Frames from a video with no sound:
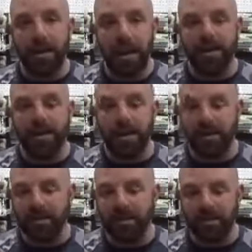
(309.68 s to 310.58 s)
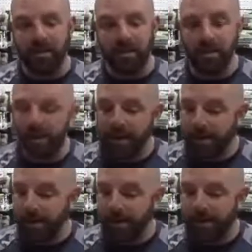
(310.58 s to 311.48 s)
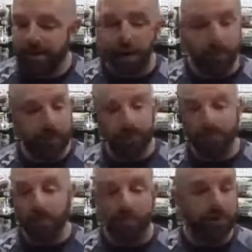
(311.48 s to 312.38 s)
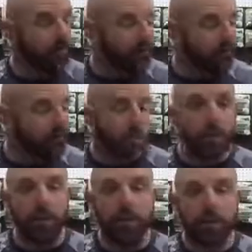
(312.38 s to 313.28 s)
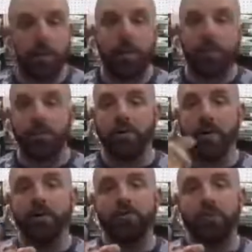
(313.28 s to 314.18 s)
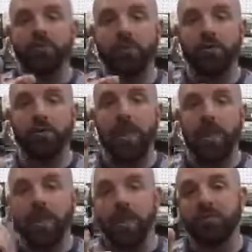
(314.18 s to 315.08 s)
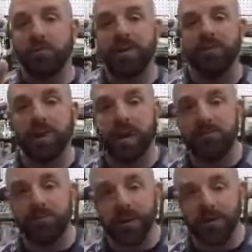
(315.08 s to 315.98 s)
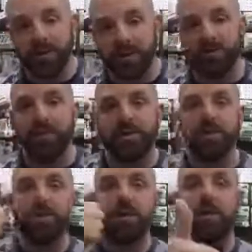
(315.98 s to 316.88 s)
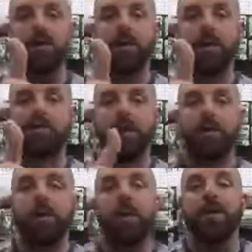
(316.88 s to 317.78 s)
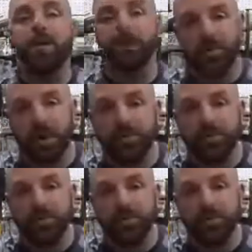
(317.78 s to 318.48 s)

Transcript: and casting gear. I really enjoy spooling up with them. I know you guys will too. Thanks for watching, guys. If you guys liked the video, give me a thumbs up. We will talk to you